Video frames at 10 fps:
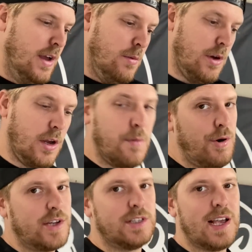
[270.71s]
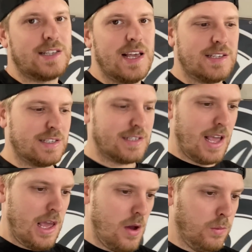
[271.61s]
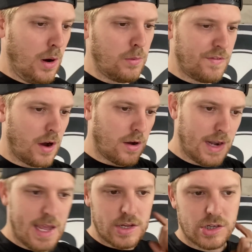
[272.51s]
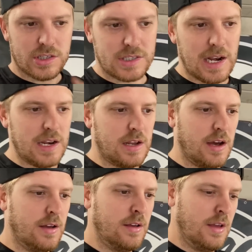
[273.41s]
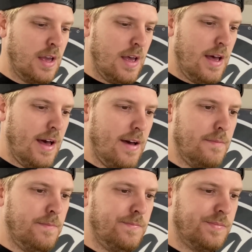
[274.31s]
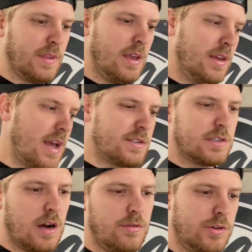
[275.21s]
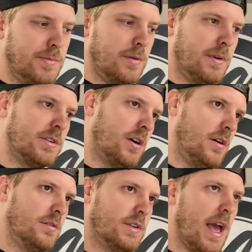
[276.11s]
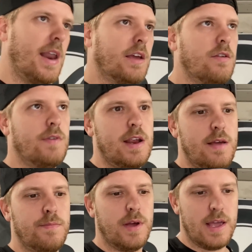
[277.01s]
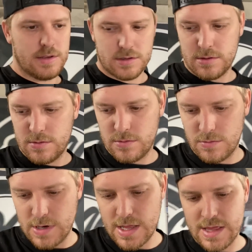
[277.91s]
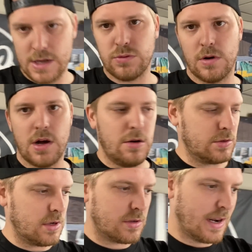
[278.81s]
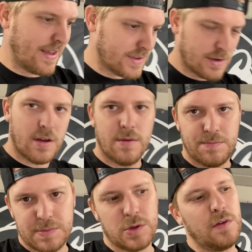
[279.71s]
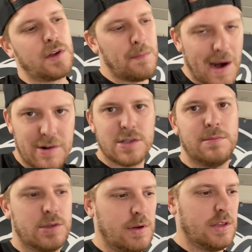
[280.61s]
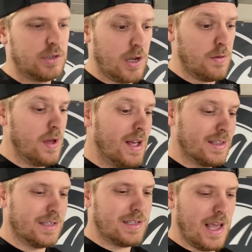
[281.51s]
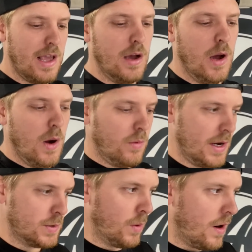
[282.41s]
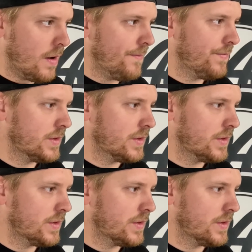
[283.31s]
We're going to compression test this and see what we've got on each cylinder. Yes, it's cold, it should be done when it's hot to get an accurate reading, but we did this one cold, so it's going to give us a sort of comparison between the two to see what is what.